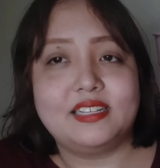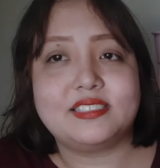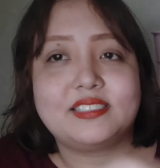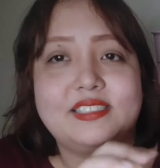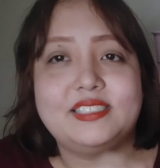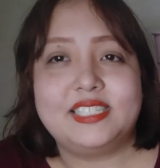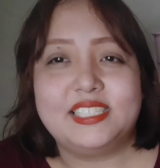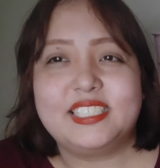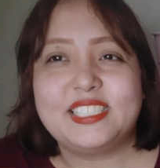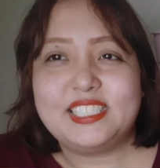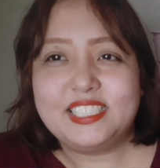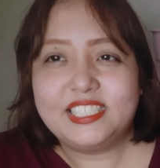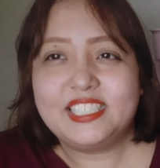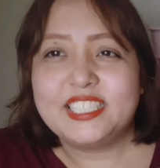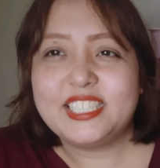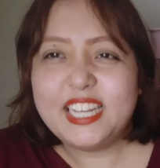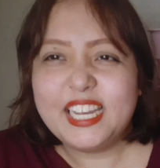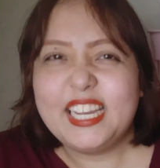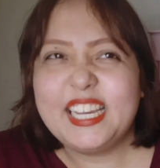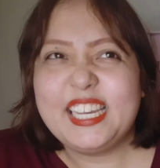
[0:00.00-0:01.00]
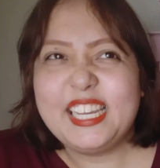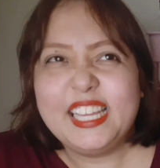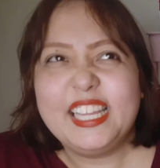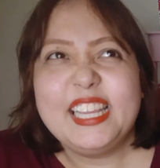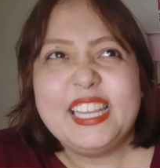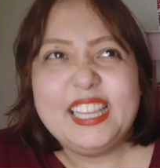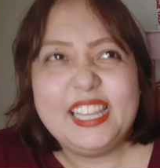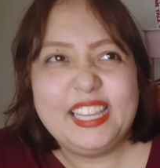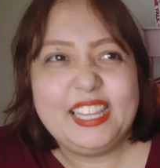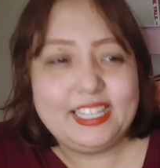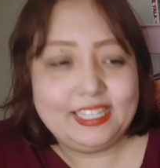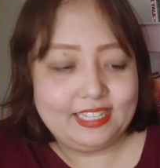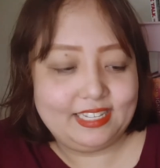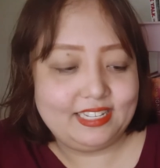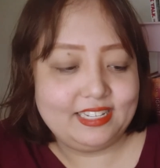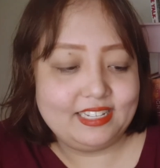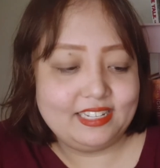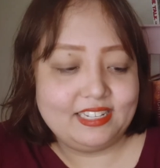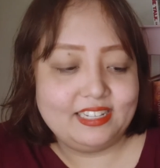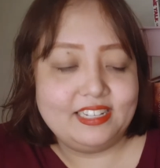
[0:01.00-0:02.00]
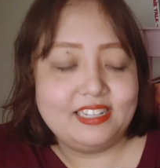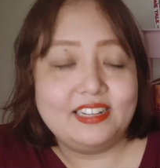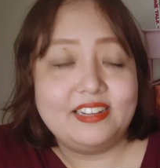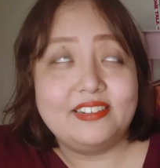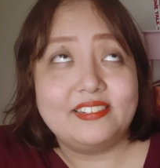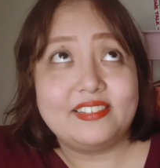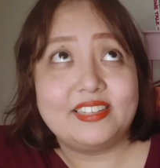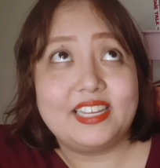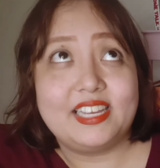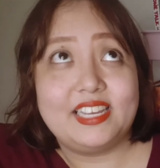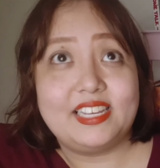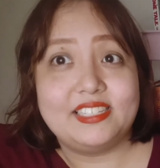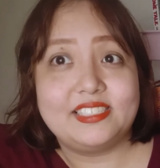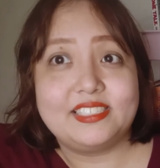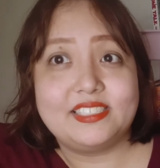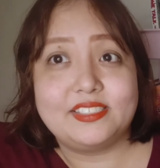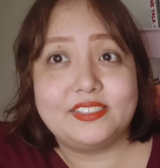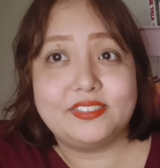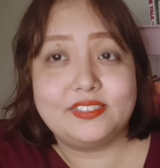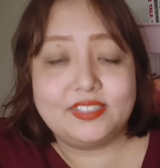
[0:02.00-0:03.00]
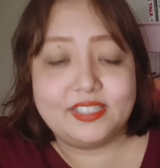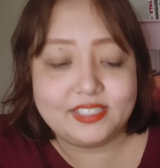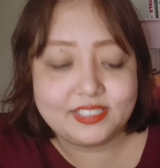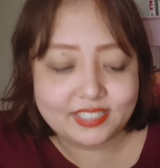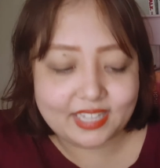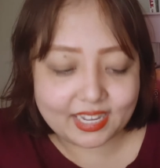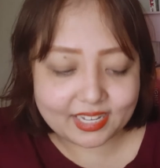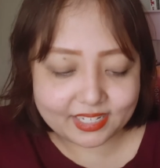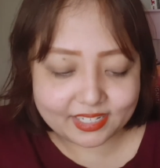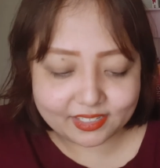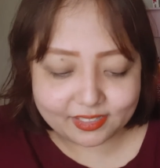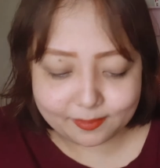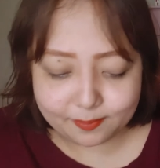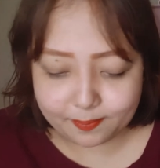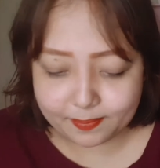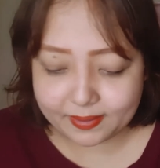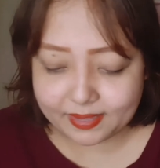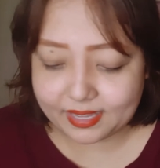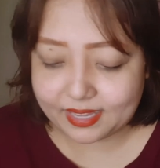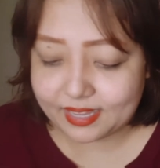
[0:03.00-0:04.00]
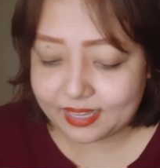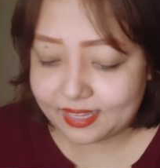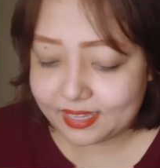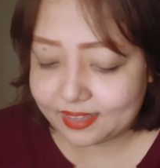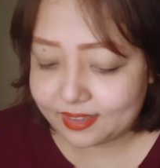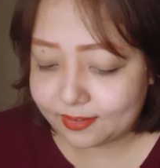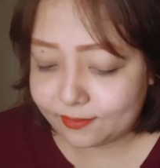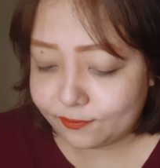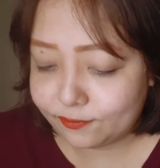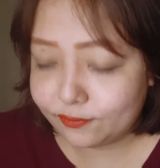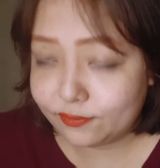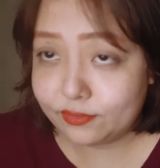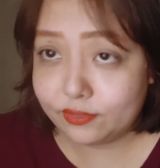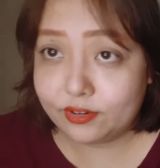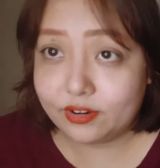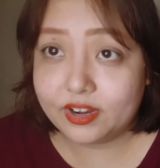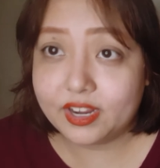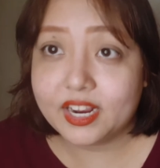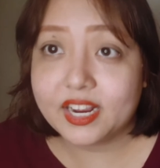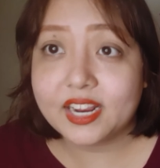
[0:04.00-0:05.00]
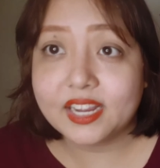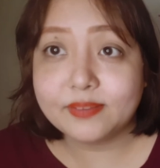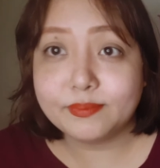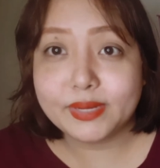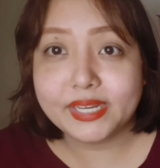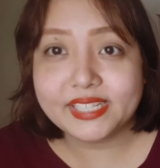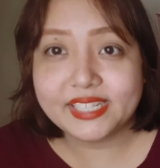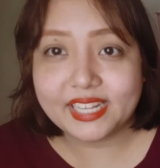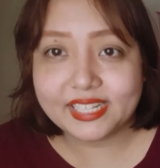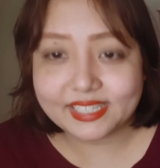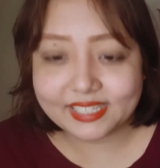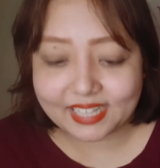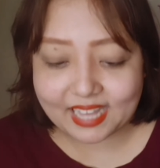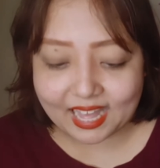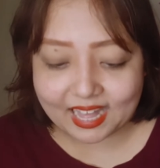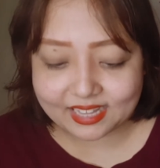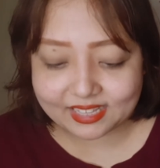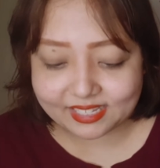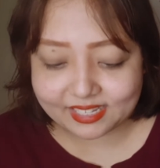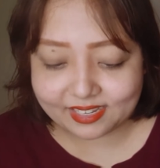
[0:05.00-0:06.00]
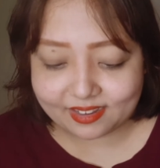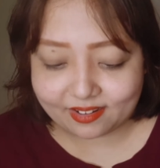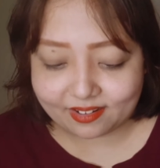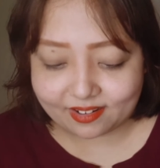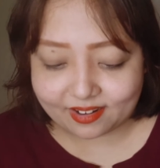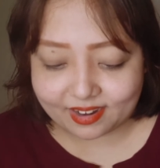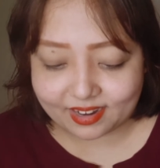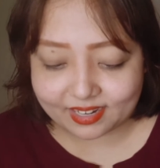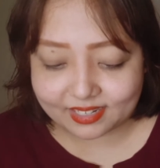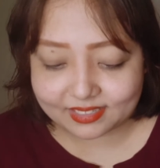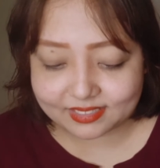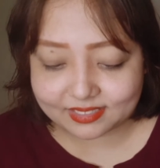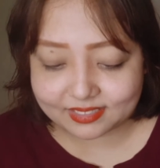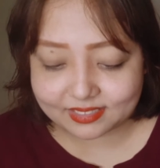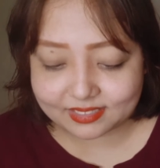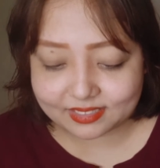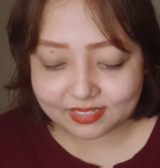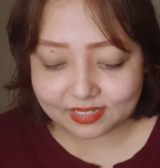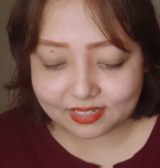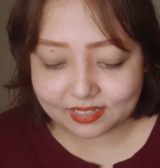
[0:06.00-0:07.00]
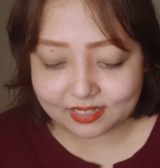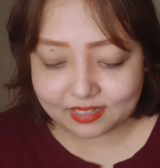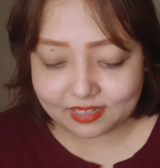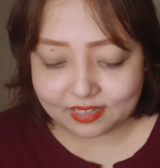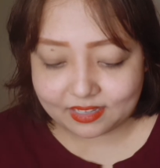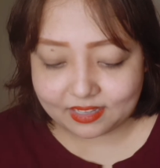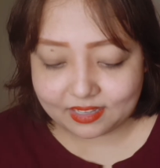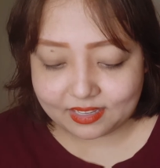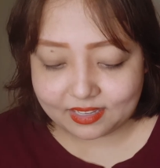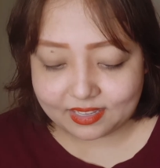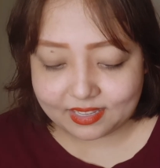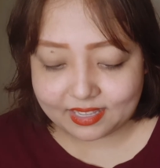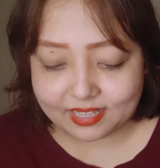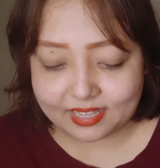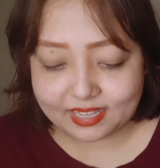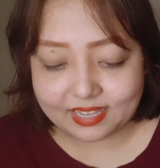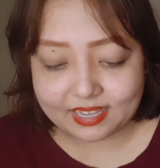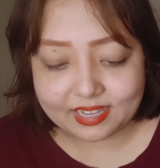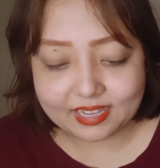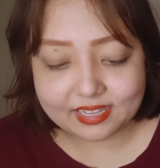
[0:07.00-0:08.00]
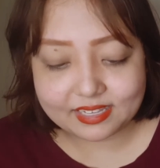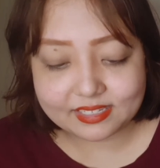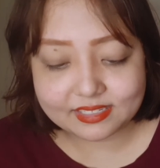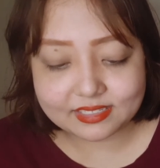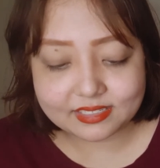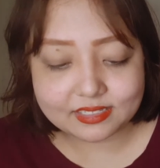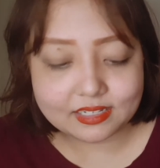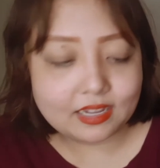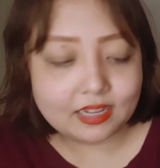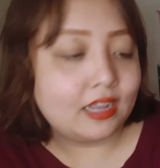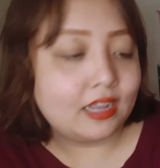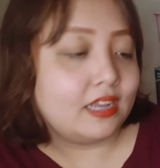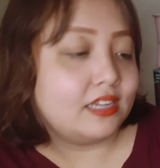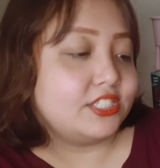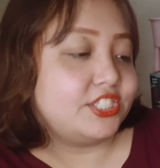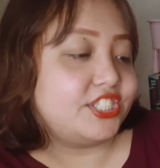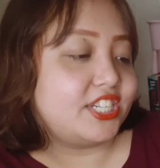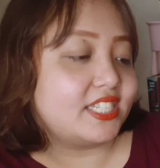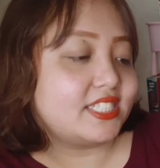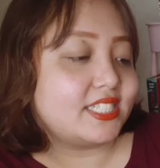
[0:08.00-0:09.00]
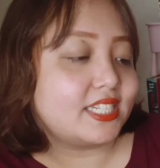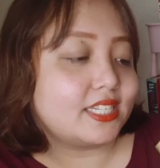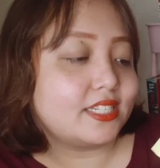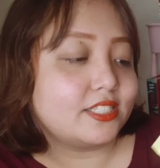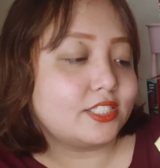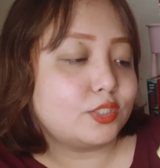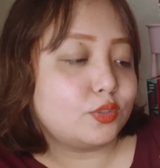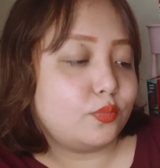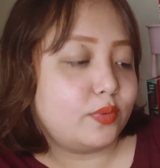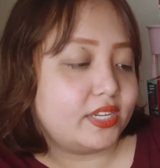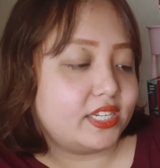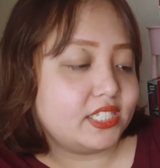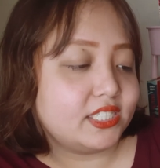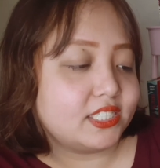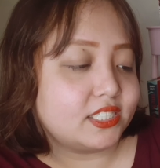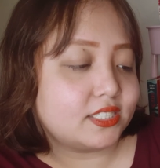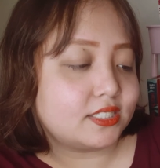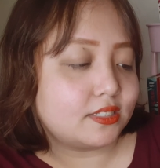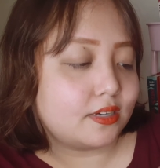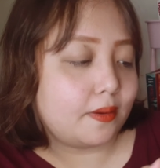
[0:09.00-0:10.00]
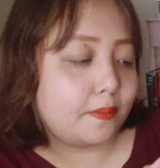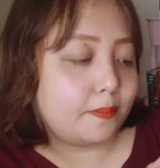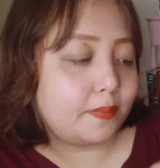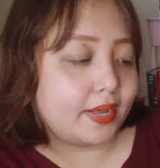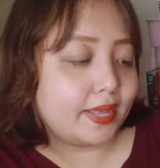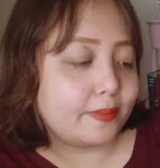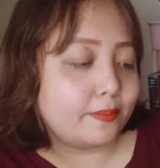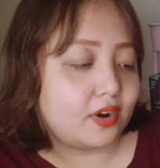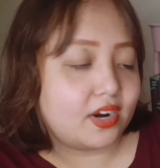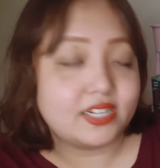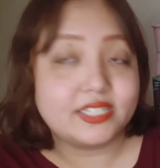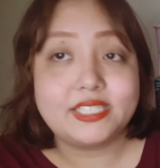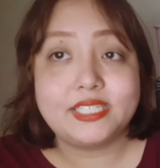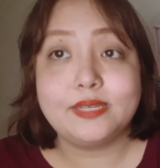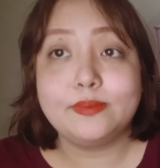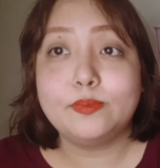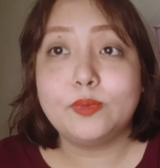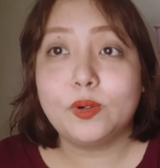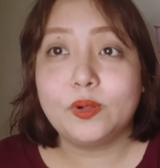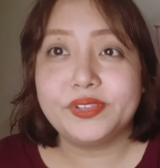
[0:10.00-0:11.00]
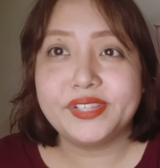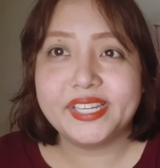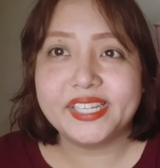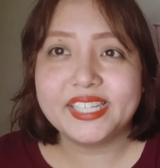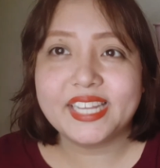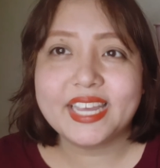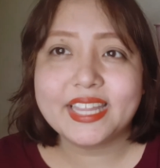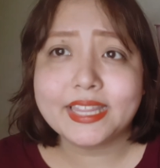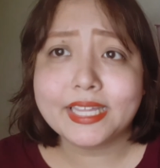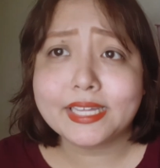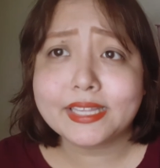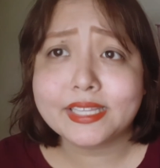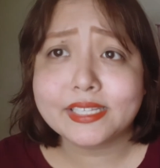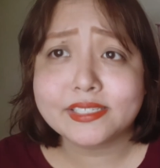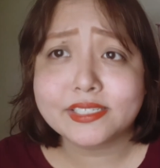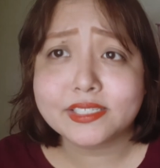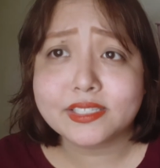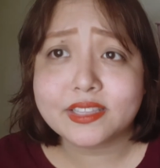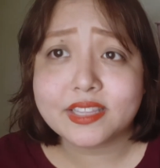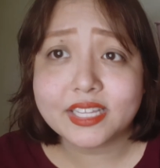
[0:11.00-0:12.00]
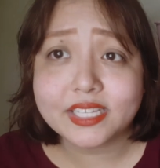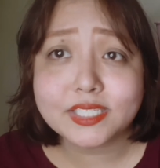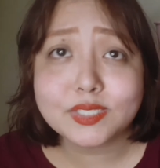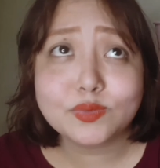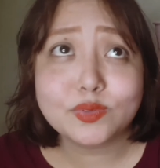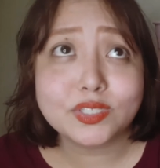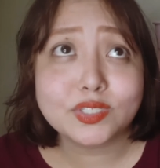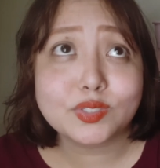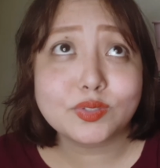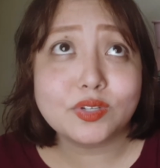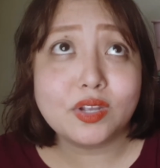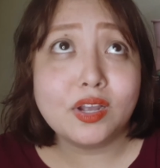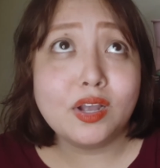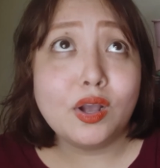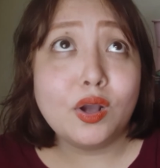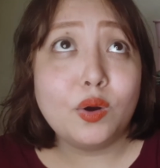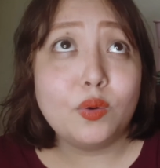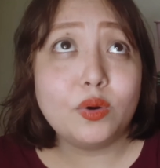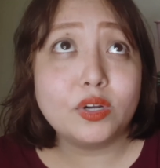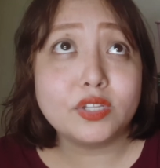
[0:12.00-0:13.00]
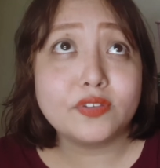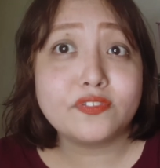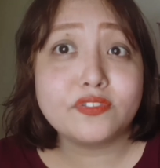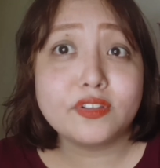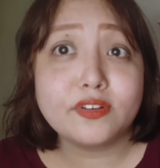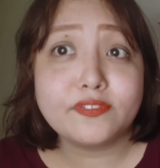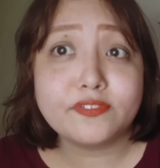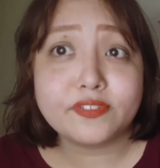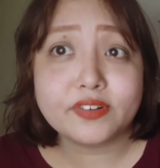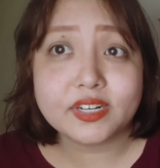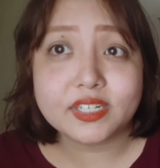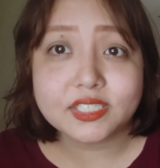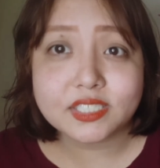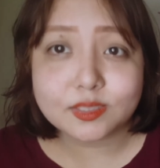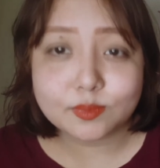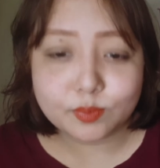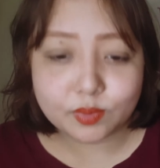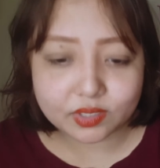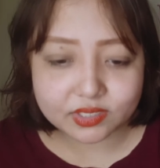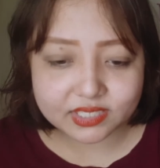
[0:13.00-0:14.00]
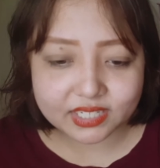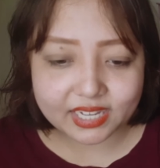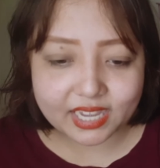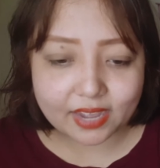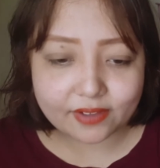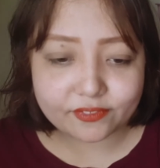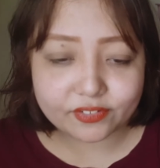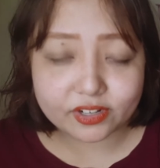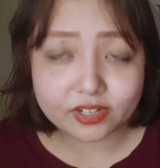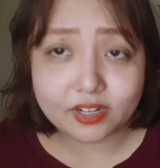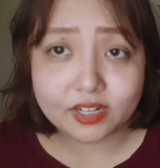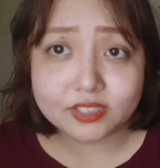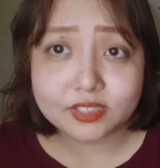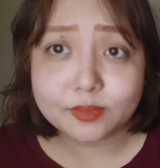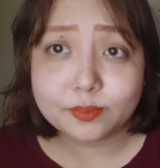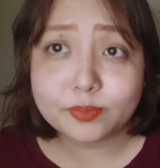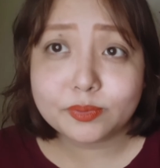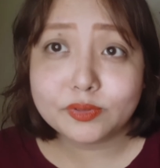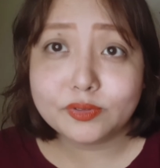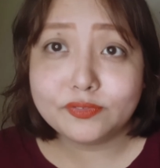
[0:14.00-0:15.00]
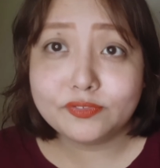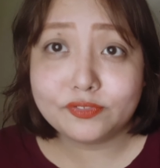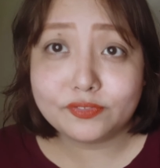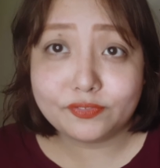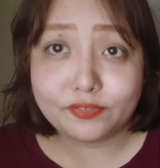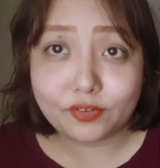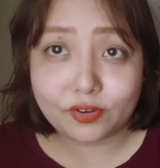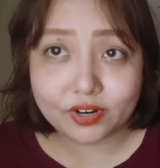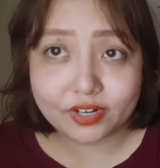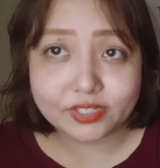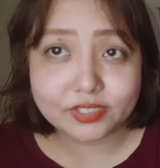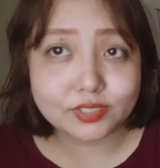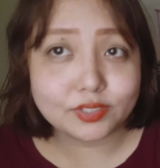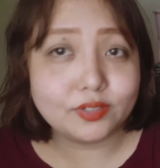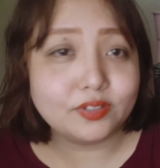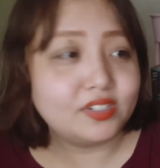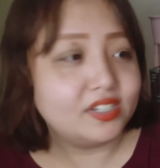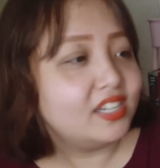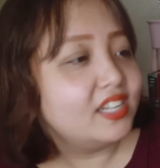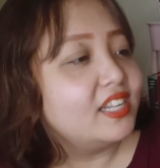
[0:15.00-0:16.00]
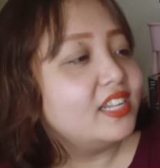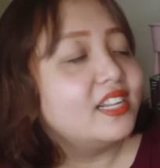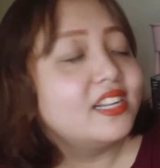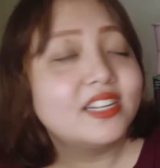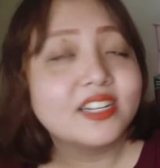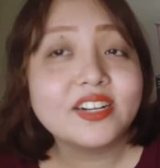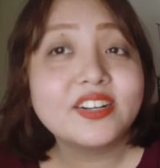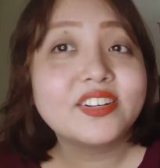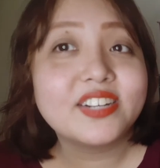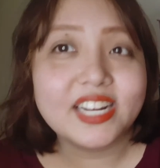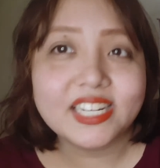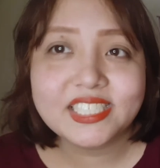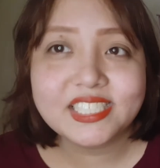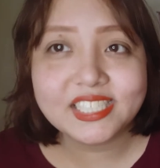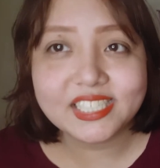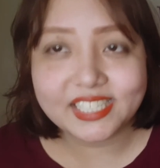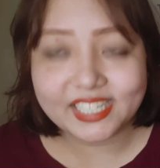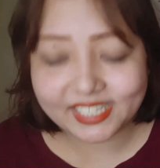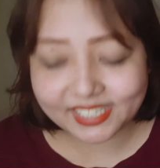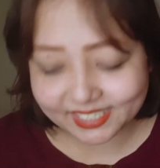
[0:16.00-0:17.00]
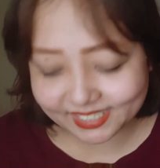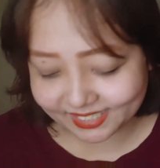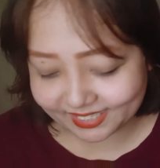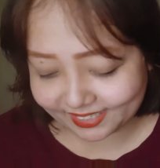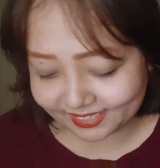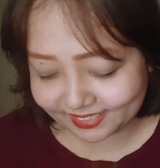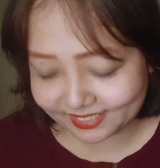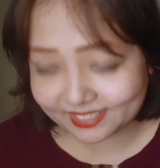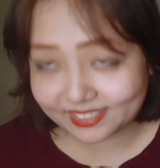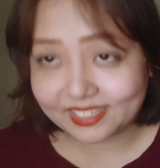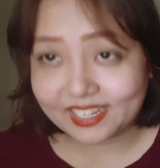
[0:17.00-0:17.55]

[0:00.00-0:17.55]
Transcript: let's shake it. Okay, so the second pick for my NetGalley arcs is Jessica's Wish by Marcy Bolden. I think this was one of the first books I ever got approved for, so congratulations.